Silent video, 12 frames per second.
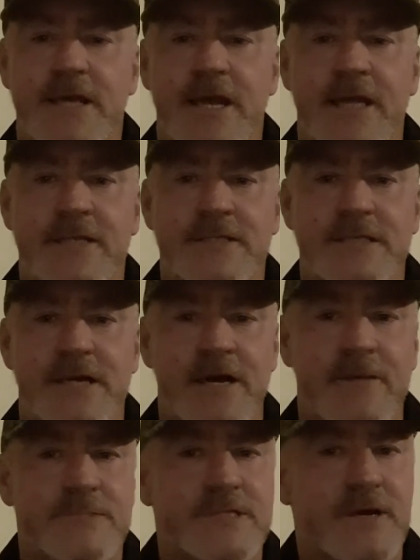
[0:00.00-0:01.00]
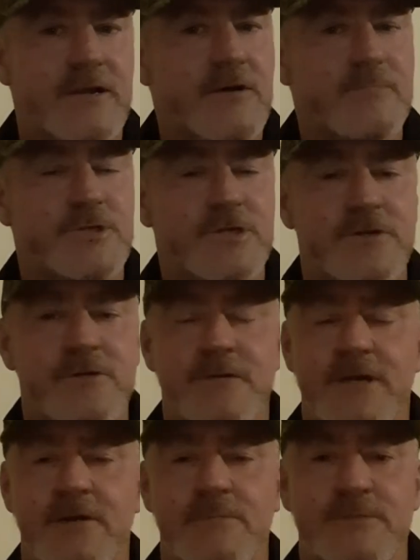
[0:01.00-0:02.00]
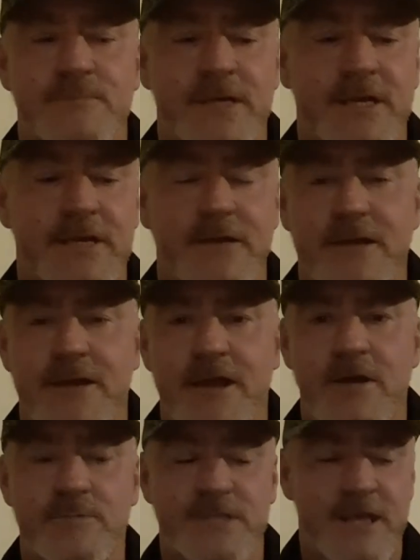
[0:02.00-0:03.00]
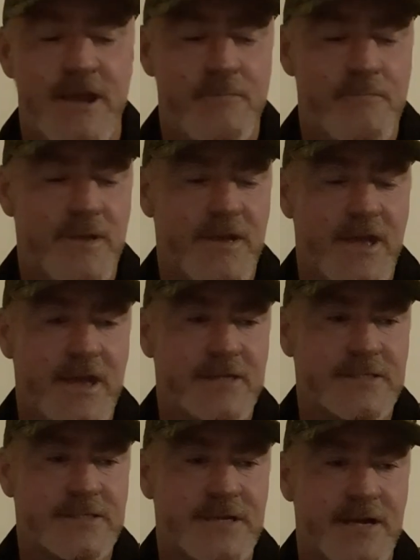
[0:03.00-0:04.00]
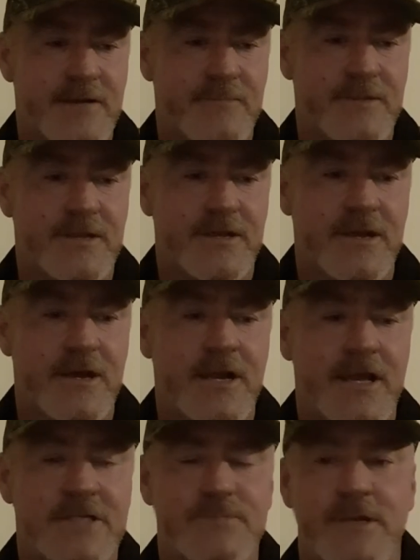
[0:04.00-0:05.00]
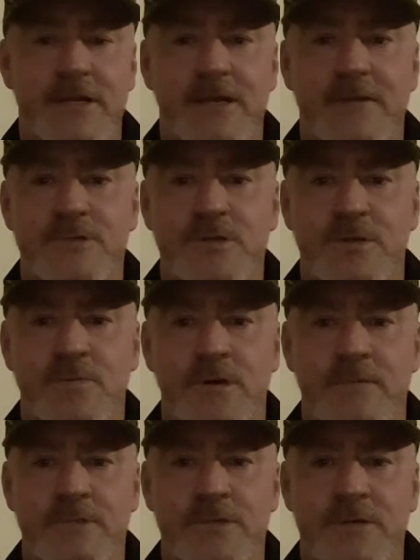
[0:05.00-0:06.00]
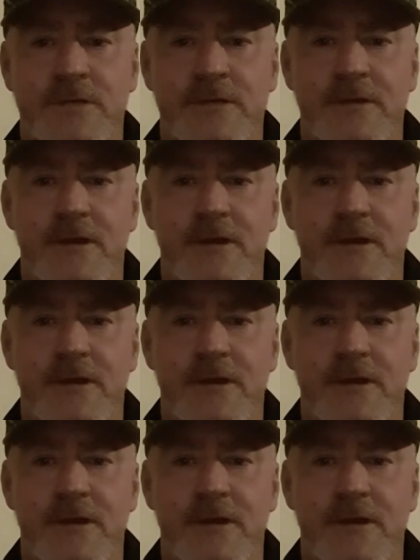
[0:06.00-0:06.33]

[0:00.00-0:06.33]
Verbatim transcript: And so it helps you, helps me, helps them, and you know, allows me to keep doing what I'm doing.